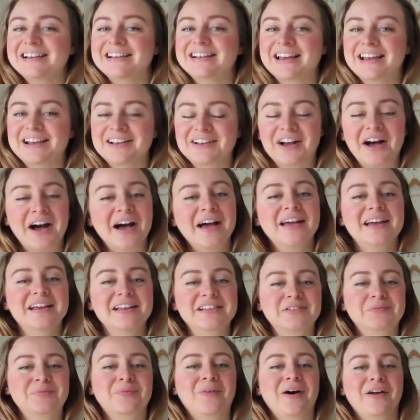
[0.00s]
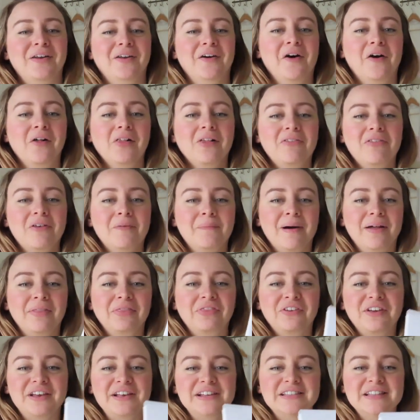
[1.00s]
can cut as one. All of the
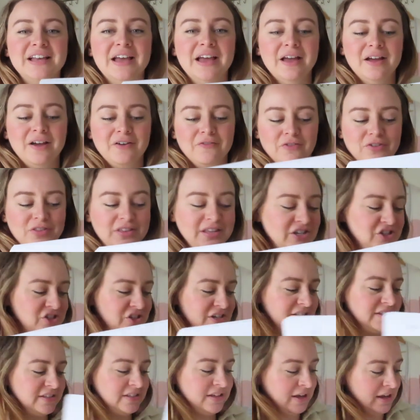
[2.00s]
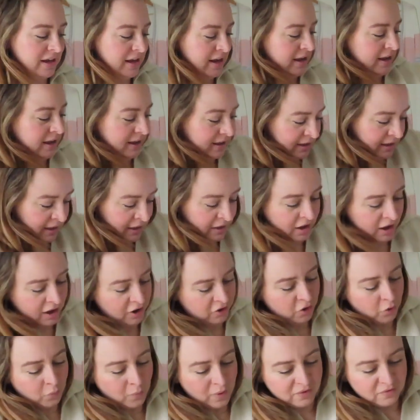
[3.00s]
monthlies for these sheets can cut
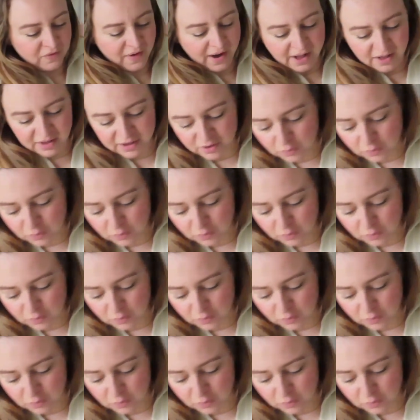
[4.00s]
under one file